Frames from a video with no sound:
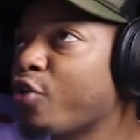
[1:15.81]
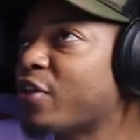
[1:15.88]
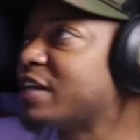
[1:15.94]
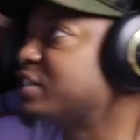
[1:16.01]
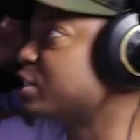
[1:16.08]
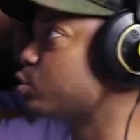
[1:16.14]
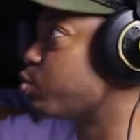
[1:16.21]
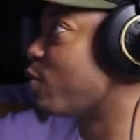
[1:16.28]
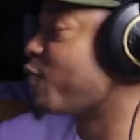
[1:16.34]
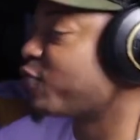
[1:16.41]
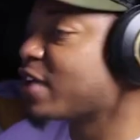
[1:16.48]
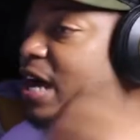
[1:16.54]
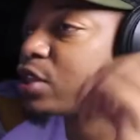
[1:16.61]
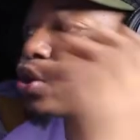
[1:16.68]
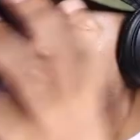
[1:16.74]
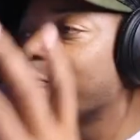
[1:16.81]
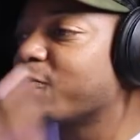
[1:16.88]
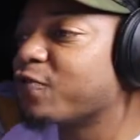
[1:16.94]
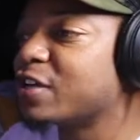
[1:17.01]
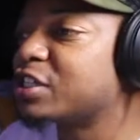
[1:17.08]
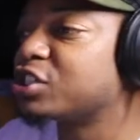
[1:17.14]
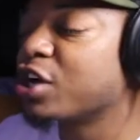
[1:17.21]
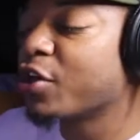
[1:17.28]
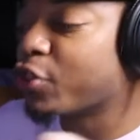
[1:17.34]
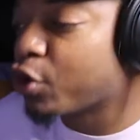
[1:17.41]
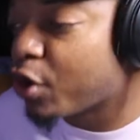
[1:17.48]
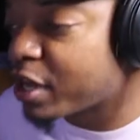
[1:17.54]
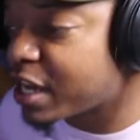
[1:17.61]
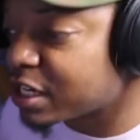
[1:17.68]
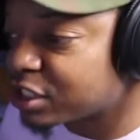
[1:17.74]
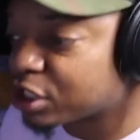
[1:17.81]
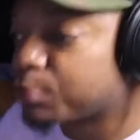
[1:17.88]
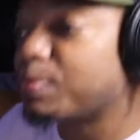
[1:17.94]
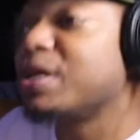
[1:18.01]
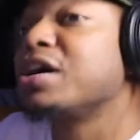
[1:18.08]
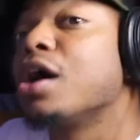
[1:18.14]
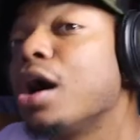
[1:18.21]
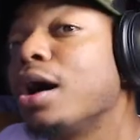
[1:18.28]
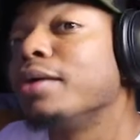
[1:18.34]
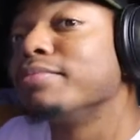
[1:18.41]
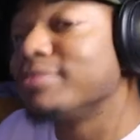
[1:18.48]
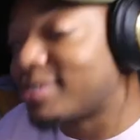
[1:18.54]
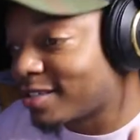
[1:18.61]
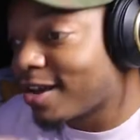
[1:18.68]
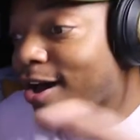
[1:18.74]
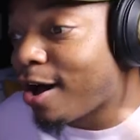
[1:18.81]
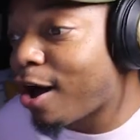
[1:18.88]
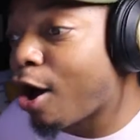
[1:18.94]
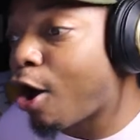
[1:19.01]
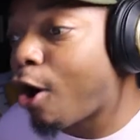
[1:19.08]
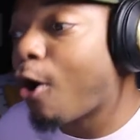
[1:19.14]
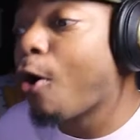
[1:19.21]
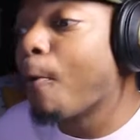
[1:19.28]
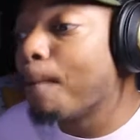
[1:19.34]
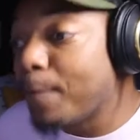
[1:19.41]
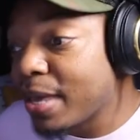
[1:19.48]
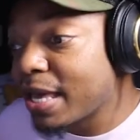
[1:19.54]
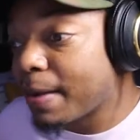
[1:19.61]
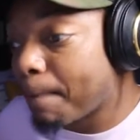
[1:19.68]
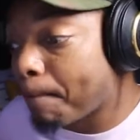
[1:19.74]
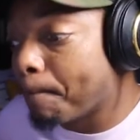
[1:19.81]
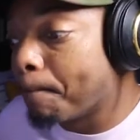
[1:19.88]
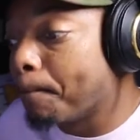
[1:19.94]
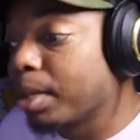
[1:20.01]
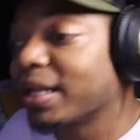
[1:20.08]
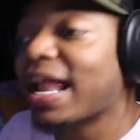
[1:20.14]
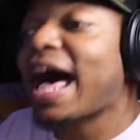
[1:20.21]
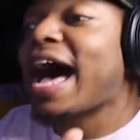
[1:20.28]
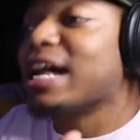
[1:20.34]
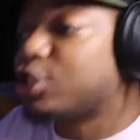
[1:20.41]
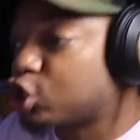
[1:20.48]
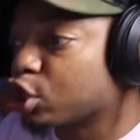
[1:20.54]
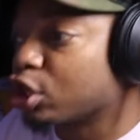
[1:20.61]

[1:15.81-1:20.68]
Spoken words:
they just reflect off of each other, and it just becomes a whole big blotch